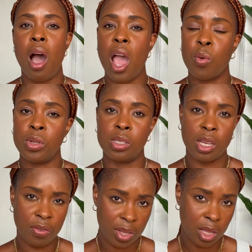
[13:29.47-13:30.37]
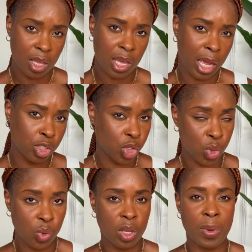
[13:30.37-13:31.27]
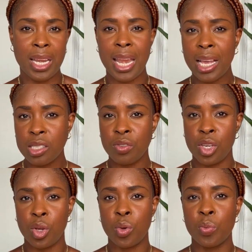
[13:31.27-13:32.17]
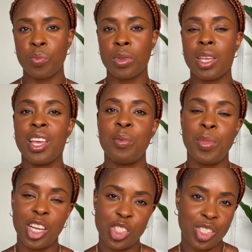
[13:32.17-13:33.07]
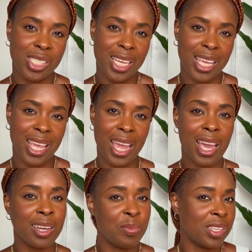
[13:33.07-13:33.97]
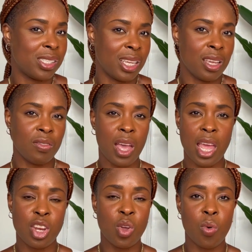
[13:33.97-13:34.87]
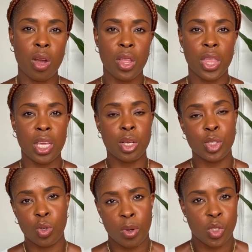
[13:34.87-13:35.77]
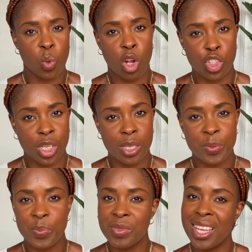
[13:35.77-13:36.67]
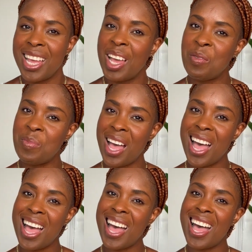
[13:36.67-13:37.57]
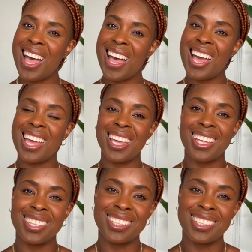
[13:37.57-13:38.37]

i would definitely catch you in my next video make sure you take care and be safe and you know what thank you so much for watching bye